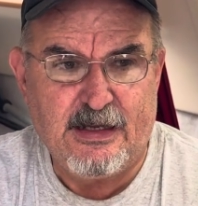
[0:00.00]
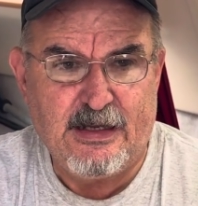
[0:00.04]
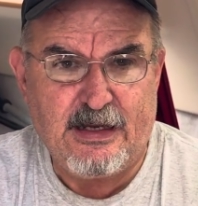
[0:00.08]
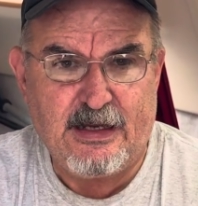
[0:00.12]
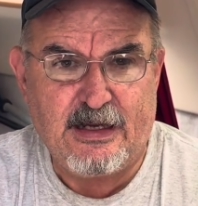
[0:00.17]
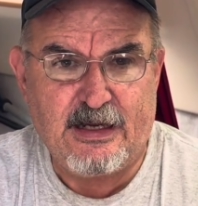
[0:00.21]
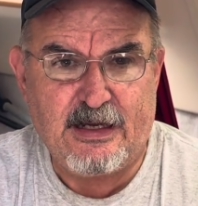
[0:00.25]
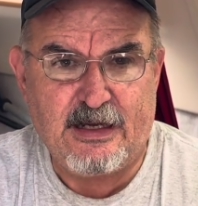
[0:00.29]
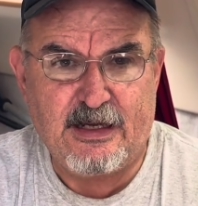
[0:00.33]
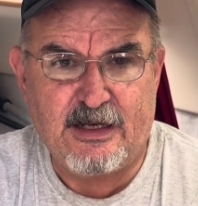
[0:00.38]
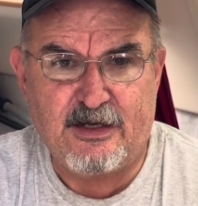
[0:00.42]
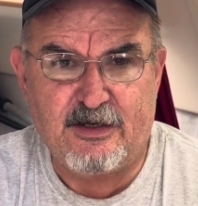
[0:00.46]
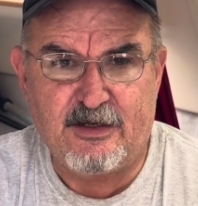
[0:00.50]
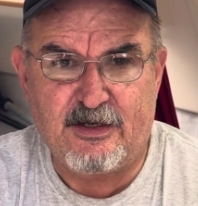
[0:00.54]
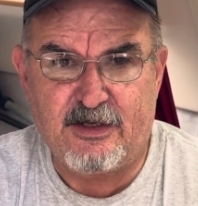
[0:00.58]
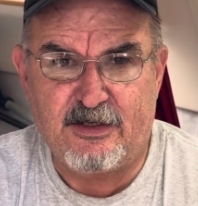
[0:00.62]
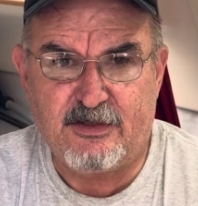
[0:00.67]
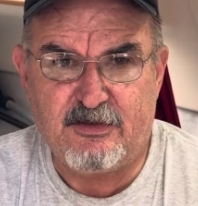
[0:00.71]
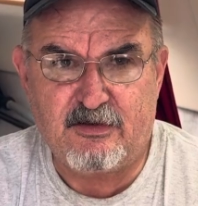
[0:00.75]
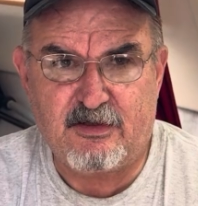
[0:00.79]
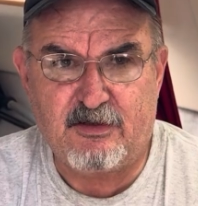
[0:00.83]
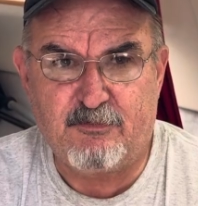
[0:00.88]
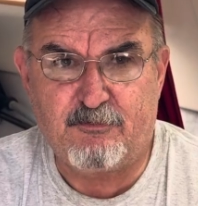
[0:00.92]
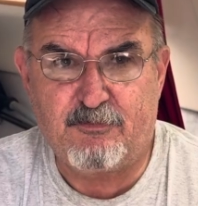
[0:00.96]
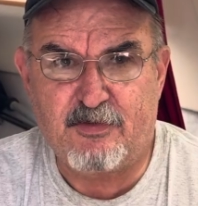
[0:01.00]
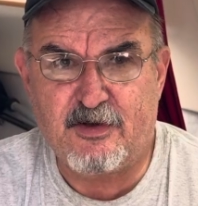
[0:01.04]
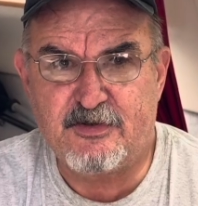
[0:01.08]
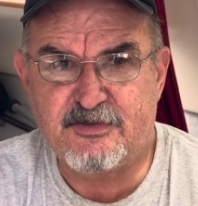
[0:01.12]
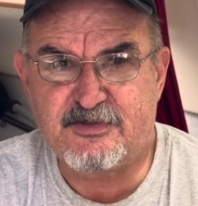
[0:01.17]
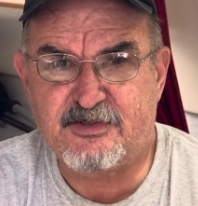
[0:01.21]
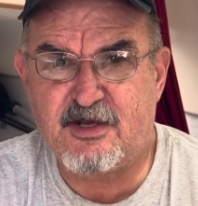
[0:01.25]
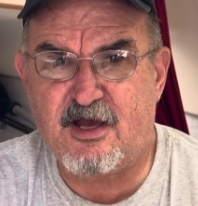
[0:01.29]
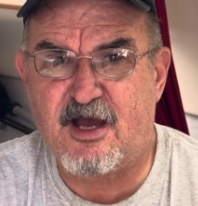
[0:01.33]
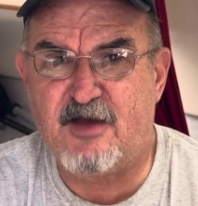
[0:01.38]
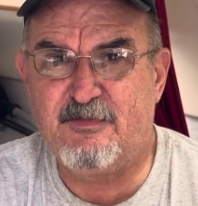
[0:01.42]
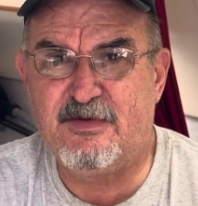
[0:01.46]
and you can post
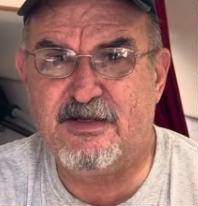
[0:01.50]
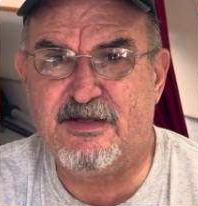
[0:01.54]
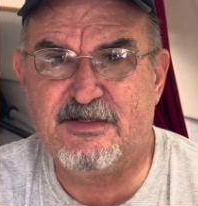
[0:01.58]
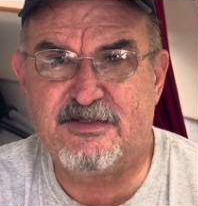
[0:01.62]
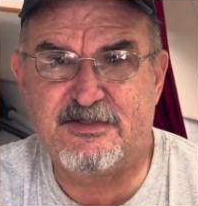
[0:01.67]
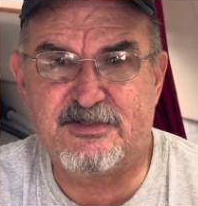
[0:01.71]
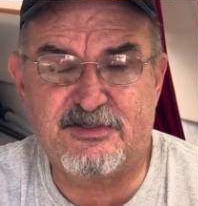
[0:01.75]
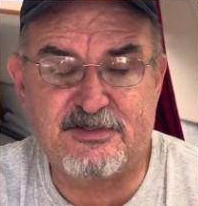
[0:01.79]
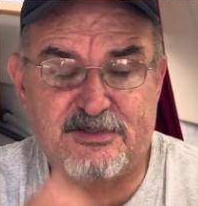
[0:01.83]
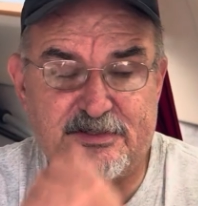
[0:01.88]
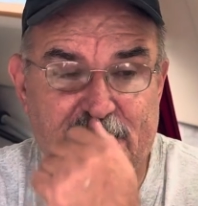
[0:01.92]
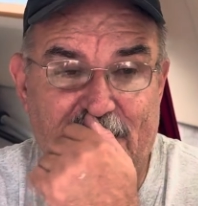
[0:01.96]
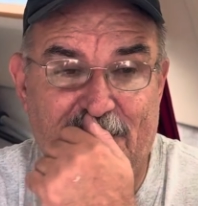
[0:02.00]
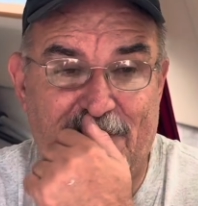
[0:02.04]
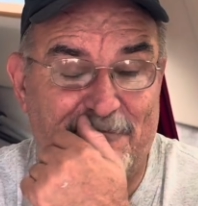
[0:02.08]
comments.